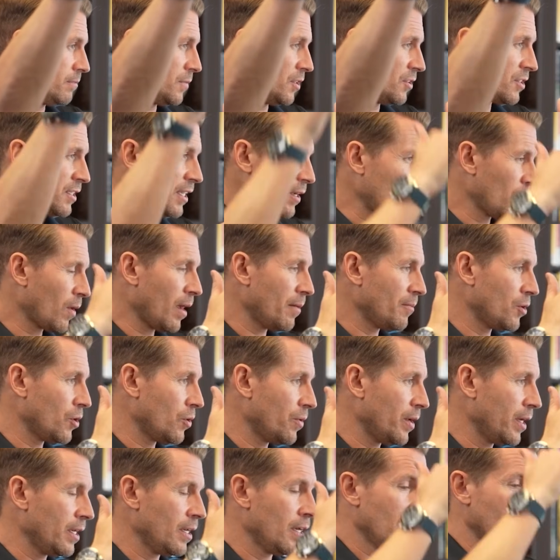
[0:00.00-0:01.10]
You see what I'm
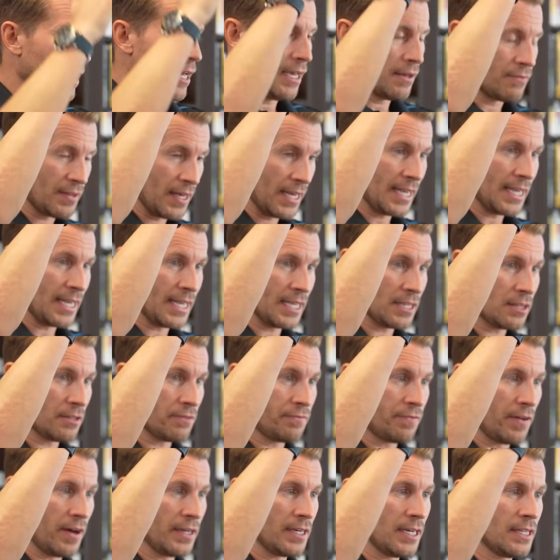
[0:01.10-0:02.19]
doing? If they can get the
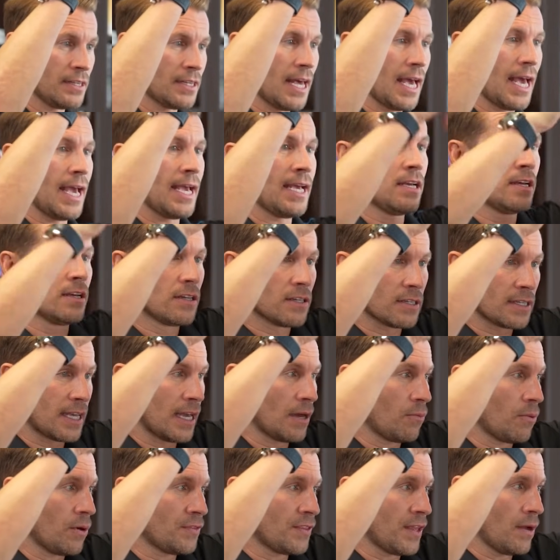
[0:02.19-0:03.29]
funding, they
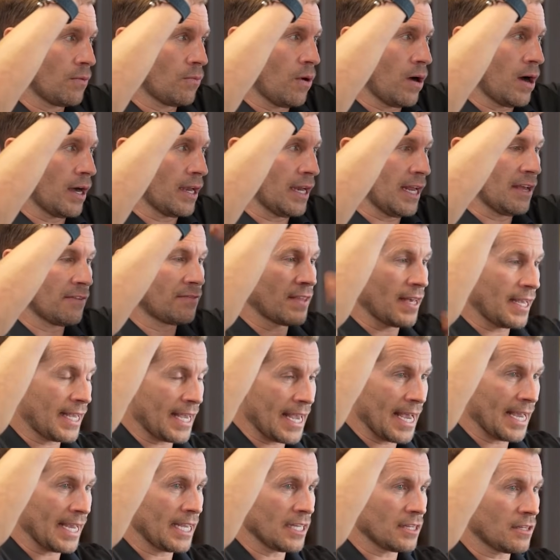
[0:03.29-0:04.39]
get what they want. If they
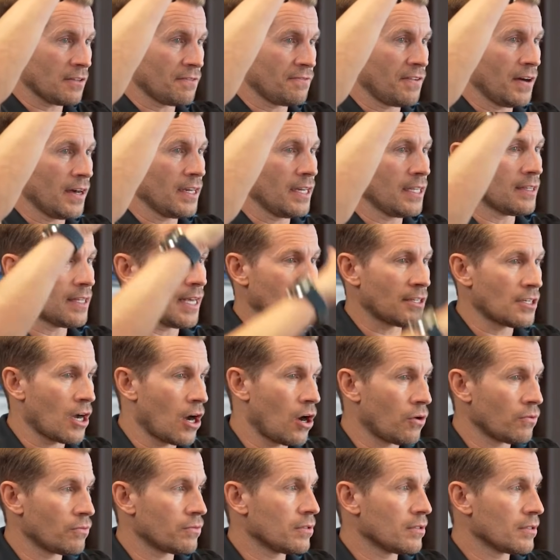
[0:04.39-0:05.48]
can't get the funding, they
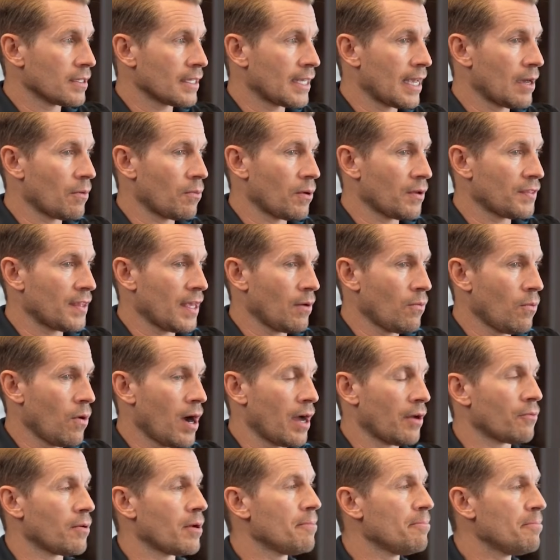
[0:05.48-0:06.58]
don't get what they
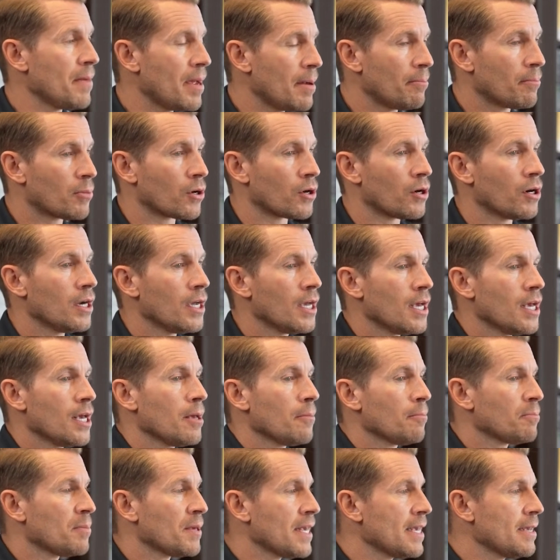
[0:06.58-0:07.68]
want. Remember,
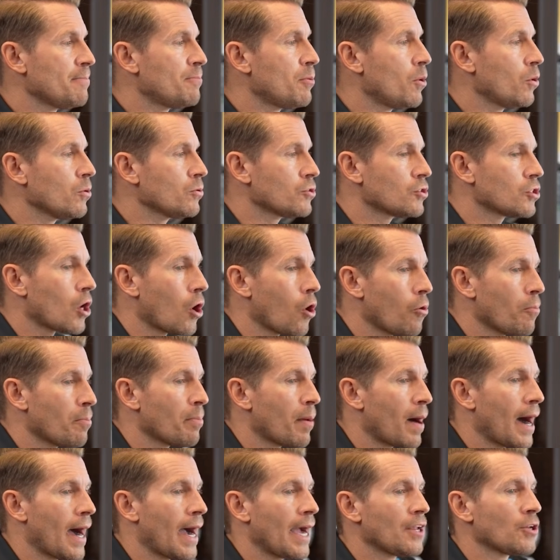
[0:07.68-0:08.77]
People don't
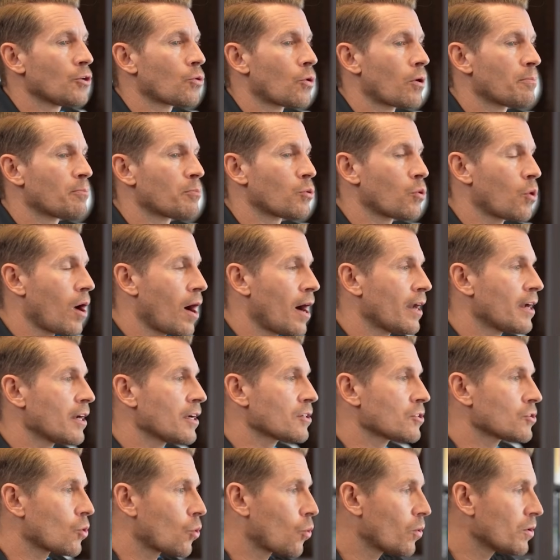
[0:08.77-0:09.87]
buy your
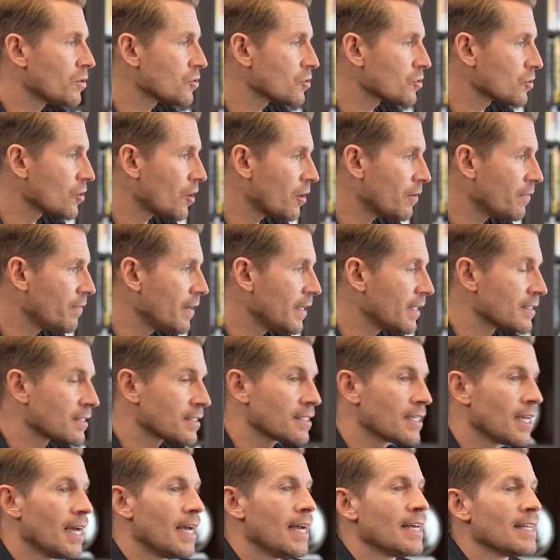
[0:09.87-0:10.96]
product or
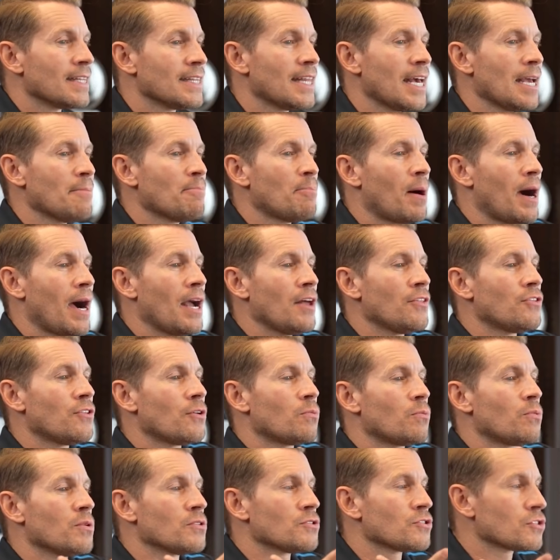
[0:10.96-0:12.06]
service, they buy the
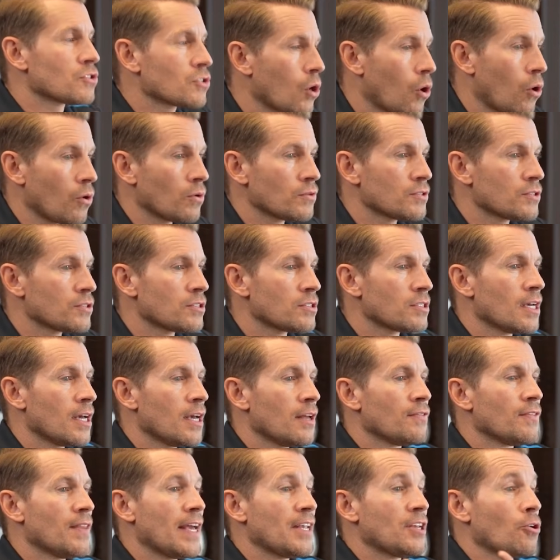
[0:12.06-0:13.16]
results
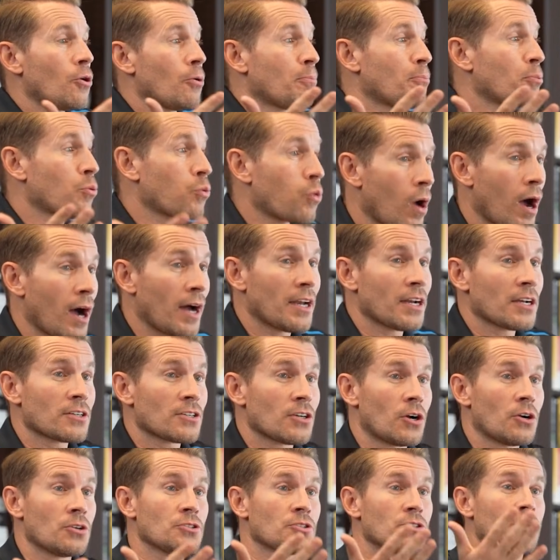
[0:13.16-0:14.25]
that your product
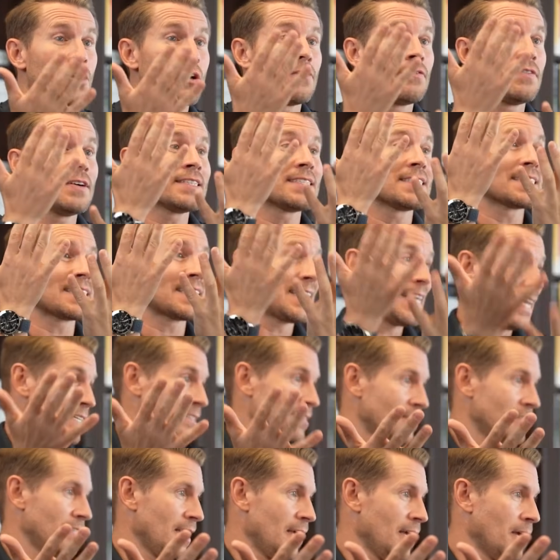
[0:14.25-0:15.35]
or service
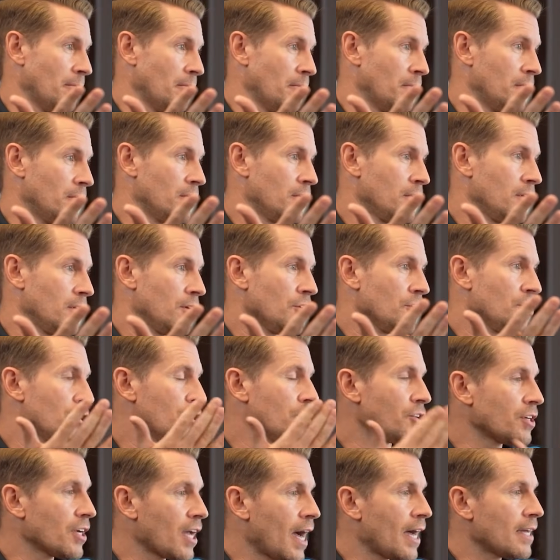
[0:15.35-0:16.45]
gets them.
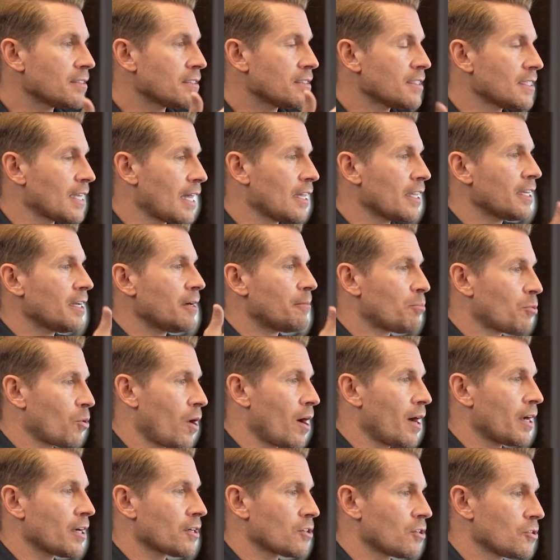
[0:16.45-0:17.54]
You're not selling a
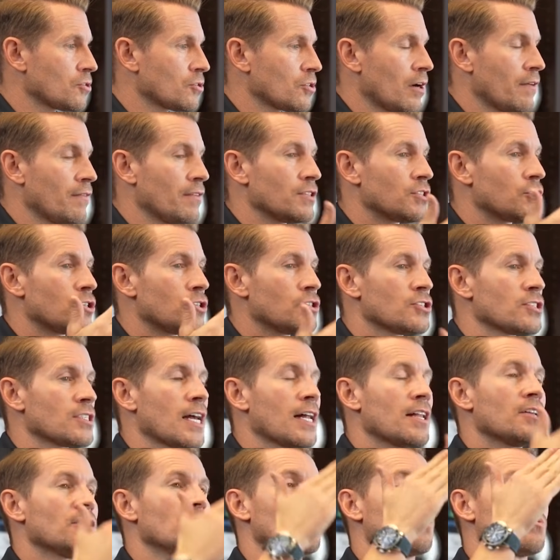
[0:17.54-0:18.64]
product or service, you're
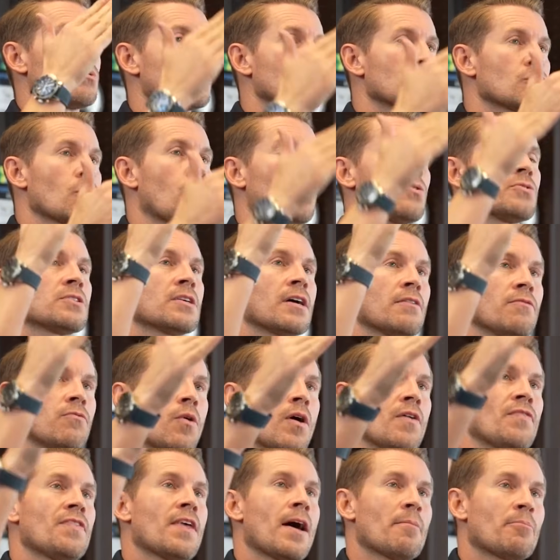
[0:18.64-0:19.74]
selling the results of
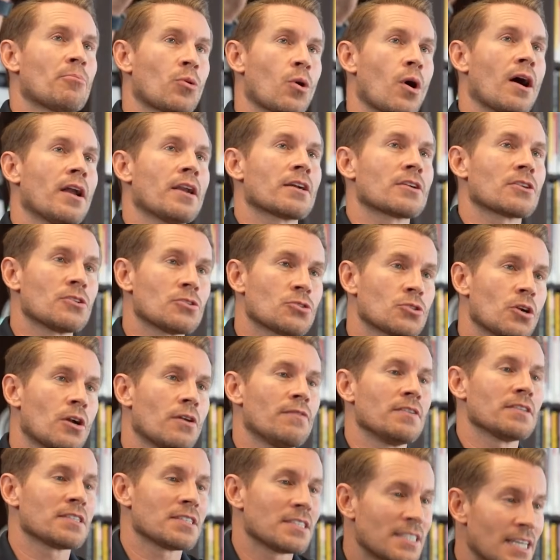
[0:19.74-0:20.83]
what that product or
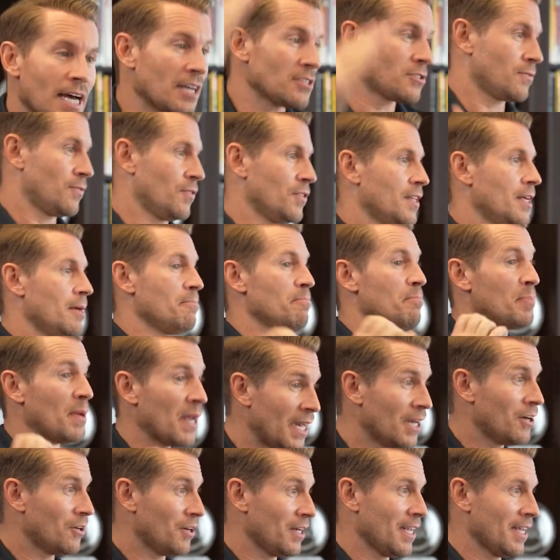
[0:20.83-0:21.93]
service does for them,
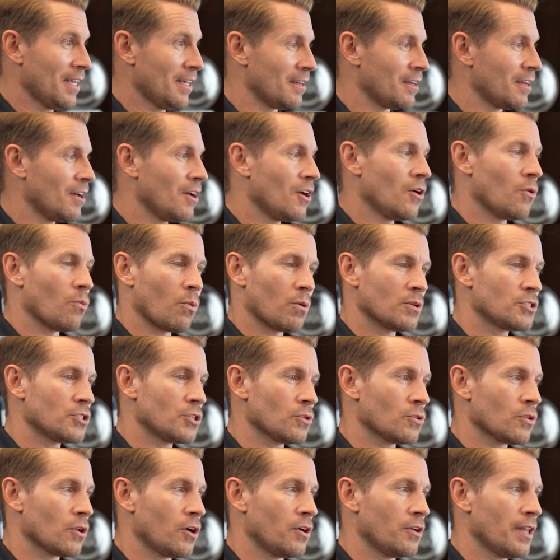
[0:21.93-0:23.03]
period. Once
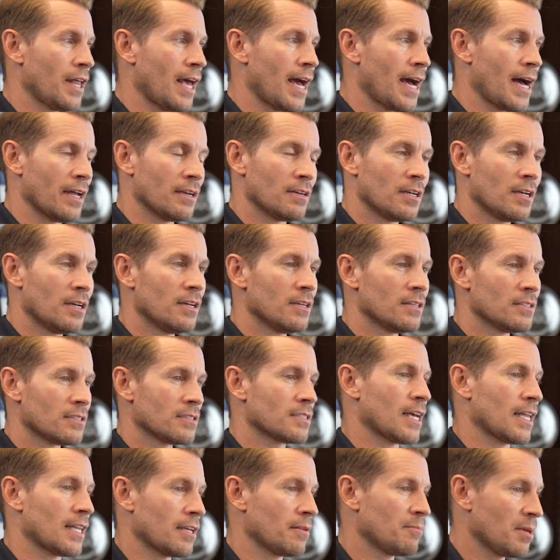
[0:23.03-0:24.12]
you learn that,
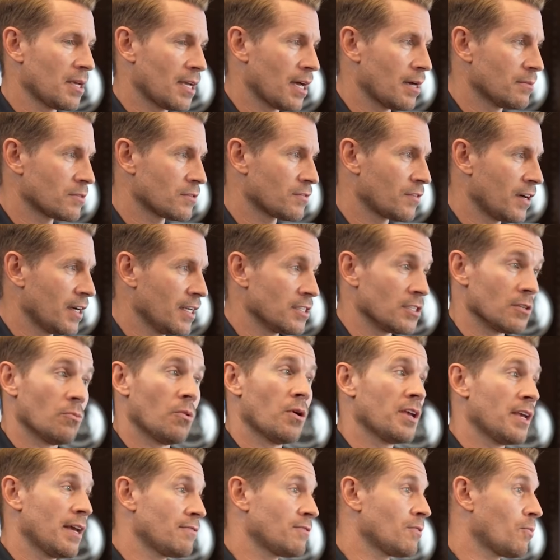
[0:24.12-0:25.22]
selling becomes very easy.
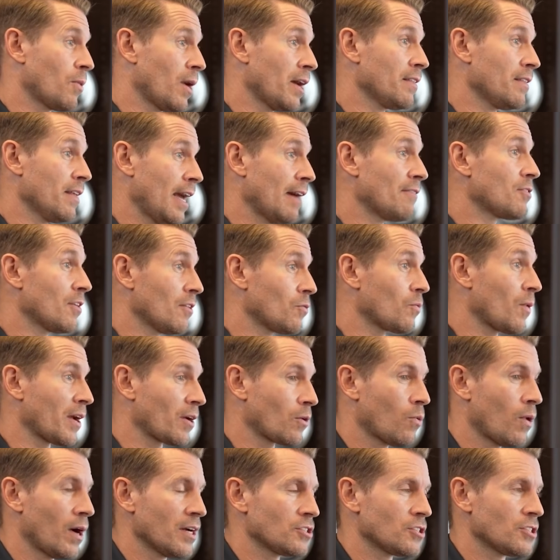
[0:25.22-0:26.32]
Well, you have to write, have to have the
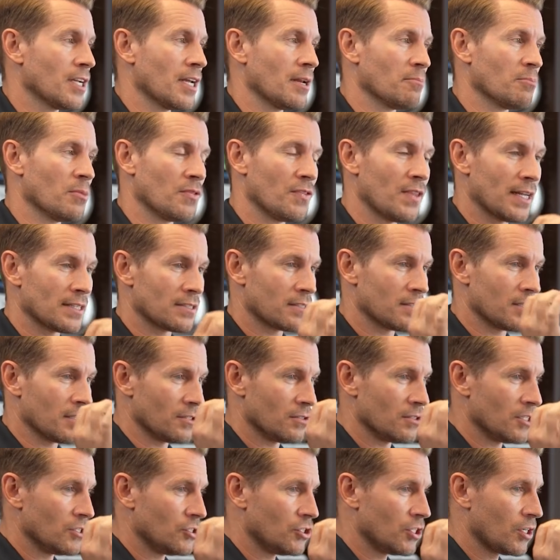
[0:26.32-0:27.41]
right questioning, but that's the,
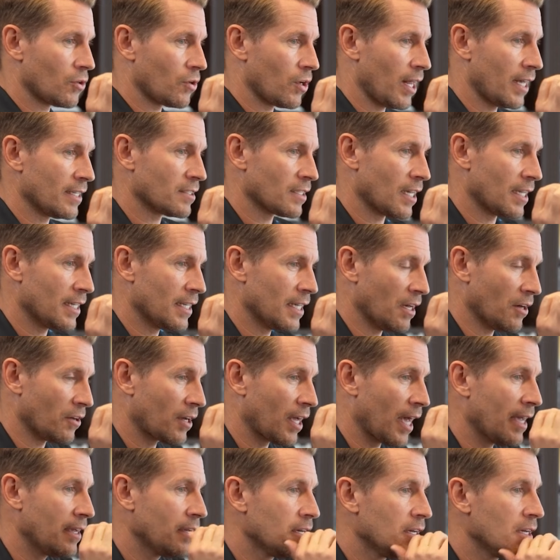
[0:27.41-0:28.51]
the generalized idea,
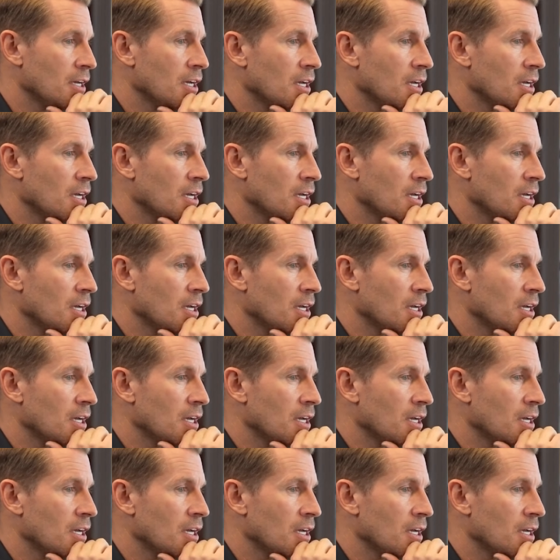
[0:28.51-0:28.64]
okay?